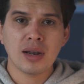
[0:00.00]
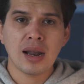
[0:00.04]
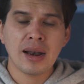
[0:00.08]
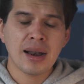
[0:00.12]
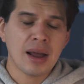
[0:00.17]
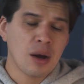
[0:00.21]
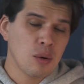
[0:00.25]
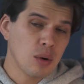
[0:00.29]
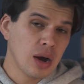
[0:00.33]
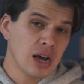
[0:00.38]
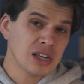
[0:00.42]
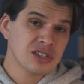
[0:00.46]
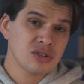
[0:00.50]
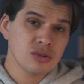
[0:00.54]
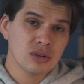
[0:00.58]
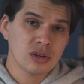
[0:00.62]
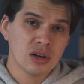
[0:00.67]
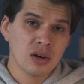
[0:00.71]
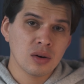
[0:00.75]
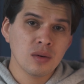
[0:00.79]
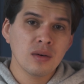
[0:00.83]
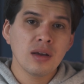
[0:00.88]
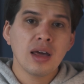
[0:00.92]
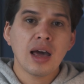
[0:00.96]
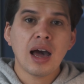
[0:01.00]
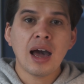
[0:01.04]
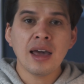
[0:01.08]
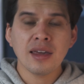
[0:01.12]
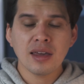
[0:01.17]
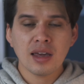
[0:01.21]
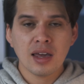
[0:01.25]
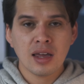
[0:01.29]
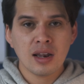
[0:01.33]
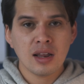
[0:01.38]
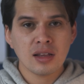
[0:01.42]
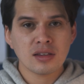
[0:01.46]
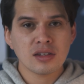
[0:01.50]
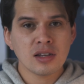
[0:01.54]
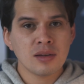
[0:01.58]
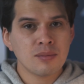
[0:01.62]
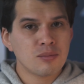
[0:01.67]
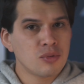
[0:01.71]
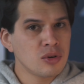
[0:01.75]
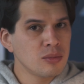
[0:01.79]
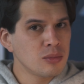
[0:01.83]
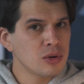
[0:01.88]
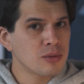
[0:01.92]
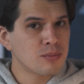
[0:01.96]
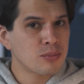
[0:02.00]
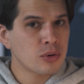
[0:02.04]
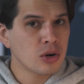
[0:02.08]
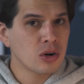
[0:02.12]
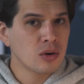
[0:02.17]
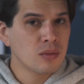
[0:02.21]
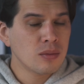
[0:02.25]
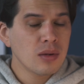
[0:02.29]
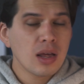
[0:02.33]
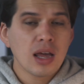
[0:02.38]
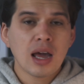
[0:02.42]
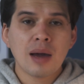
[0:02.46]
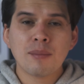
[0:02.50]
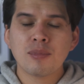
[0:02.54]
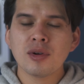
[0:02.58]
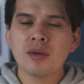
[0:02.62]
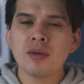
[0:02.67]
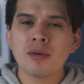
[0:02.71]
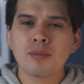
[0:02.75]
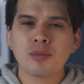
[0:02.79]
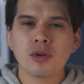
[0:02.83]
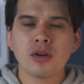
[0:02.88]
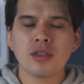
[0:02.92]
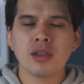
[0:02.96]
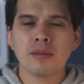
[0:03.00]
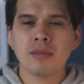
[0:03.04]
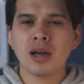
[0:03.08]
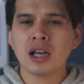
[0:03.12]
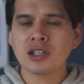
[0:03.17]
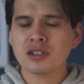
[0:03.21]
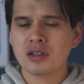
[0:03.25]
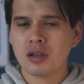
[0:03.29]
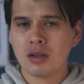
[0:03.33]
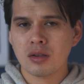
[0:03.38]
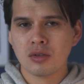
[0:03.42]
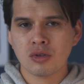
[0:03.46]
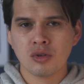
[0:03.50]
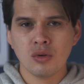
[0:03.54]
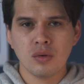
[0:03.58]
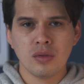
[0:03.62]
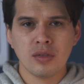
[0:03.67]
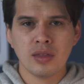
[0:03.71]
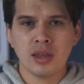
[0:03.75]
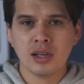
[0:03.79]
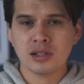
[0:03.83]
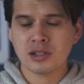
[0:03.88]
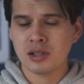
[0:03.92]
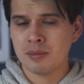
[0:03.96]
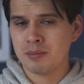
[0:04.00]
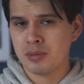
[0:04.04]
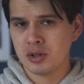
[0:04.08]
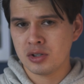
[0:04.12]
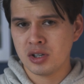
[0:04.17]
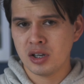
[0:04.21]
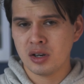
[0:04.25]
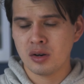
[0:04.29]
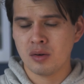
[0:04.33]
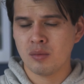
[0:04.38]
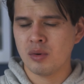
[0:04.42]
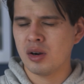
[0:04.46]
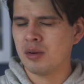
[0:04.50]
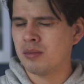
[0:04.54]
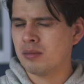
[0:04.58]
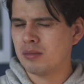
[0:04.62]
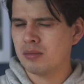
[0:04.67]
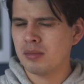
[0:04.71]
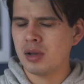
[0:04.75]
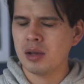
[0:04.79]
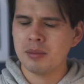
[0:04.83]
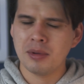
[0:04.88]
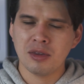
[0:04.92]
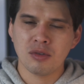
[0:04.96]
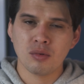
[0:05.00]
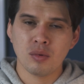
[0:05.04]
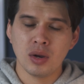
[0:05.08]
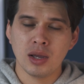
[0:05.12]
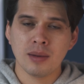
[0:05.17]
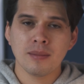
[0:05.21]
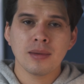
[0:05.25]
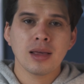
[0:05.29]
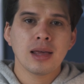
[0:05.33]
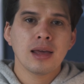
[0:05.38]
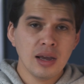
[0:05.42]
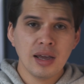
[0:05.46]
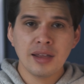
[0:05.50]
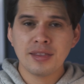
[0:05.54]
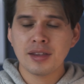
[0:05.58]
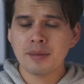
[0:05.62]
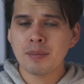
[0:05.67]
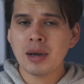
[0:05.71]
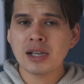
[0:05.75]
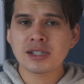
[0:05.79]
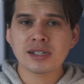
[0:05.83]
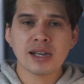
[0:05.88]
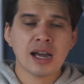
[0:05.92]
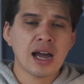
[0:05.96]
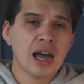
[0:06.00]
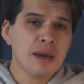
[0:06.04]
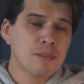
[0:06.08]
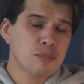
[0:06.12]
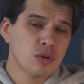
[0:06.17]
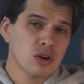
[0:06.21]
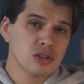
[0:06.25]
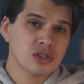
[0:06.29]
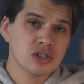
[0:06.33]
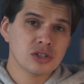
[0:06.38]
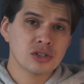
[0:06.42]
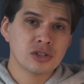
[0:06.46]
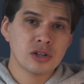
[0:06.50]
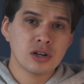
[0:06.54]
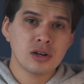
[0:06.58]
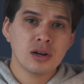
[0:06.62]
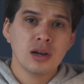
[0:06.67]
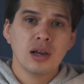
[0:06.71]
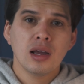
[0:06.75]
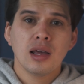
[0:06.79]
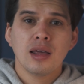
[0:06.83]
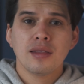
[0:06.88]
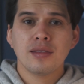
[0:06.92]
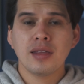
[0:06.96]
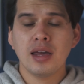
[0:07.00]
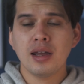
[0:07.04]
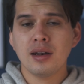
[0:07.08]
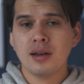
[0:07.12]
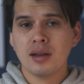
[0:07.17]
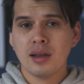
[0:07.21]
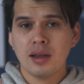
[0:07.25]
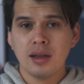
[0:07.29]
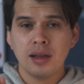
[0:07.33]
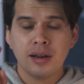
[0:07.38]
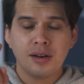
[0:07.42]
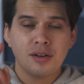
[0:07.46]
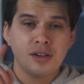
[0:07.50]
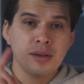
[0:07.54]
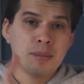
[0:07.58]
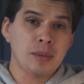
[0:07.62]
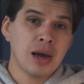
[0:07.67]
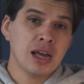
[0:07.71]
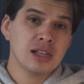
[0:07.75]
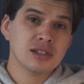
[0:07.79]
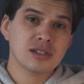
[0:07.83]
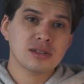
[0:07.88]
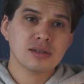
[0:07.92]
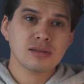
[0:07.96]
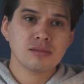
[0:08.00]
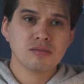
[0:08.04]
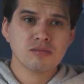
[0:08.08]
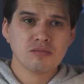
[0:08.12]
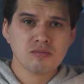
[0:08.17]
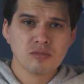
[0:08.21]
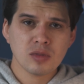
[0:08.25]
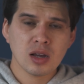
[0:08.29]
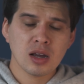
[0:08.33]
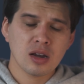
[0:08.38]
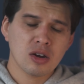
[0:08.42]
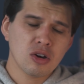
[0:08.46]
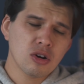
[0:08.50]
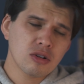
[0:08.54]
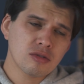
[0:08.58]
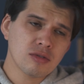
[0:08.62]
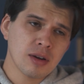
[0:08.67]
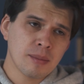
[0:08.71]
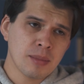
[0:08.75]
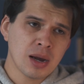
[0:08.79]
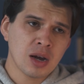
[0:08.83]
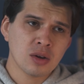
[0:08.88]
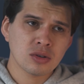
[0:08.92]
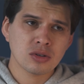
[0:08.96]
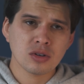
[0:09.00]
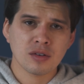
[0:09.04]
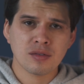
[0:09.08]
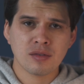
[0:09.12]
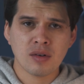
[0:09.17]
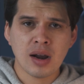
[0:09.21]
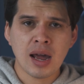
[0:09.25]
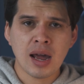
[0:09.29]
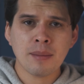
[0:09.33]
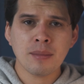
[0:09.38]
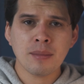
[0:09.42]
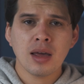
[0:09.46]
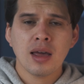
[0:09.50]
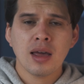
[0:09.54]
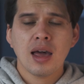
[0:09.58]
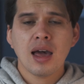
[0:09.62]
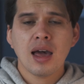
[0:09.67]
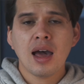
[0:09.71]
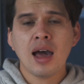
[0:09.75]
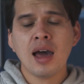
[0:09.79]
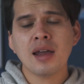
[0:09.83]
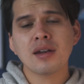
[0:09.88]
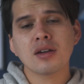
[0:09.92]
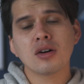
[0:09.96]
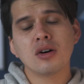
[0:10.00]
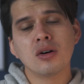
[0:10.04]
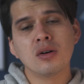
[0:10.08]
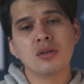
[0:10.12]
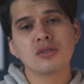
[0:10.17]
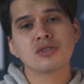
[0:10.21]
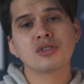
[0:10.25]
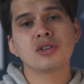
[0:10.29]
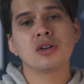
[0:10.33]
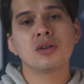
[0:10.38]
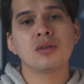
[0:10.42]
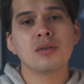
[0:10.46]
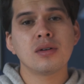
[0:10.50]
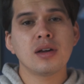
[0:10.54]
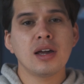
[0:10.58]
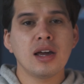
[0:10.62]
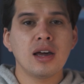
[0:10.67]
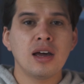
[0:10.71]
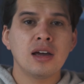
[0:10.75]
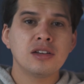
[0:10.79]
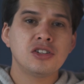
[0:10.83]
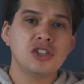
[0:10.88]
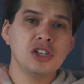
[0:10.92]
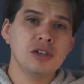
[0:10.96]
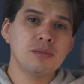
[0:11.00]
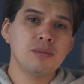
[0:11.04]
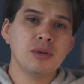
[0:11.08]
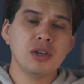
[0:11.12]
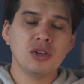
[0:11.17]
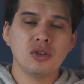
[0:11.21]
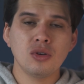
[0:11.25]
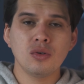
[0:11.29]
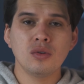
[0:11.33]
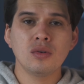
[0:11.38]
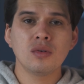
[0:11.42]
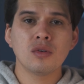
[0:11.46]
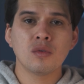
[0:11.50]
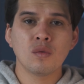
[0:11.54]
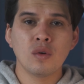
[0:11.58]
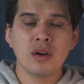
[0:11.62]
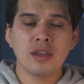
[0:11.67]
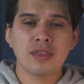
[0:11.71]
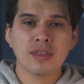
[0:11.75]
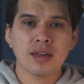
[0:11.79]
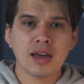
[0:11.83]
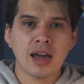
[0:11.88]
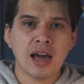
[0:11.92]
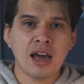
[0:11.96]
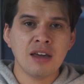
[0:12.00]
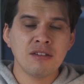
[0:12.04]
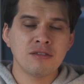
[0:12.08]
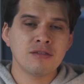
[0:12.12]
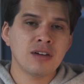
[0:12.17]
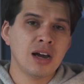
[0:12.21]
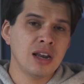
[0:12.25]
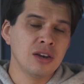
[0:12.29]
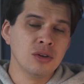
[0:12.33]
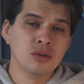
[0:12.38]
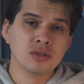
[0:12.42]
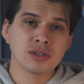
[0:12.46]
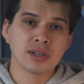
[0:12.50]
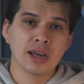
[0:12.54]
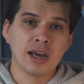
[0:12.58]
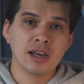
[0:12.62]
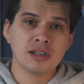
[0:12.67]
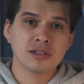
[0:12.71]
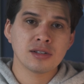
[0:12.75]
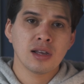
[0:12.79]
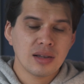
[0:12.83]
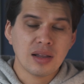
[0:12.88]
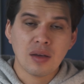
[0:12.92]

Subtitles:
Now, as you know, I edit in Premiere Pro, and Premiere Pro demands two things in particular, well, maybe three. It demands a high processor, then it demands a good amount of RAM, and also a GPU with high values, guys.